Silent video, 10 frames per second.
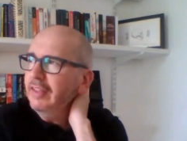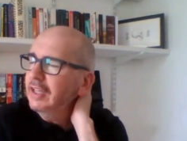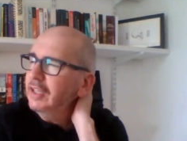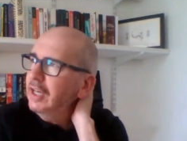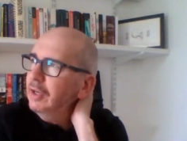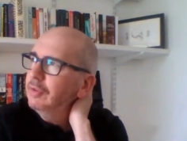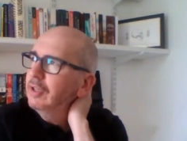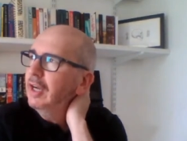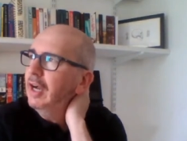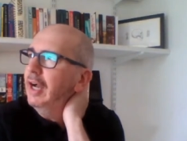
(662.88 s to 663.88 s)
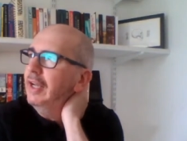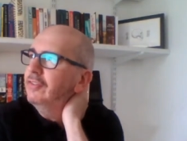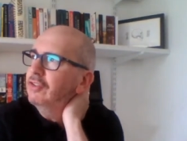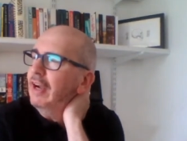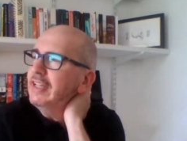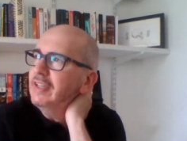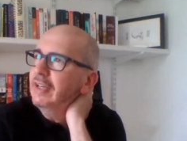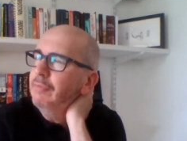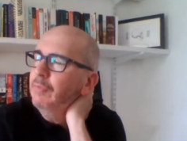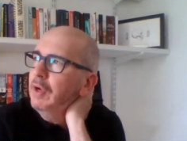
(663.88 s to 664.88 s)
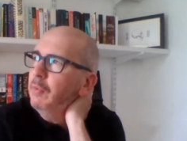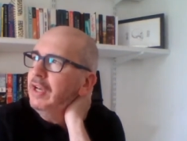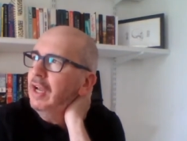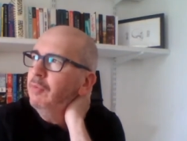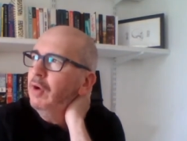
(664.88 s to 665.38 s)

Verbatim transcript: I, think you know it's great to when,